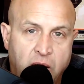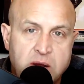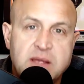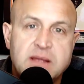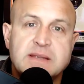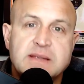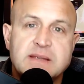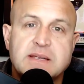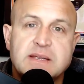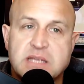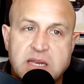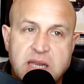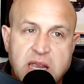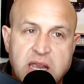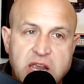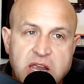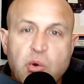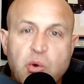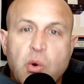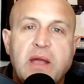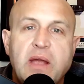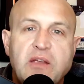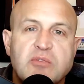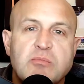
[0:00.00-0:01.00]
Does it need to
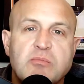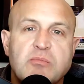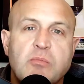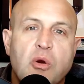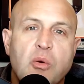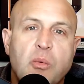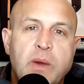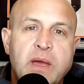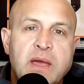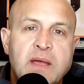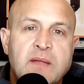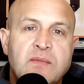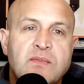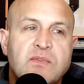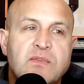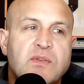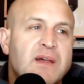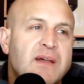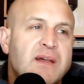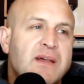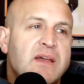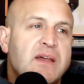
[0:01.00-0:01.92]
equate to more wins?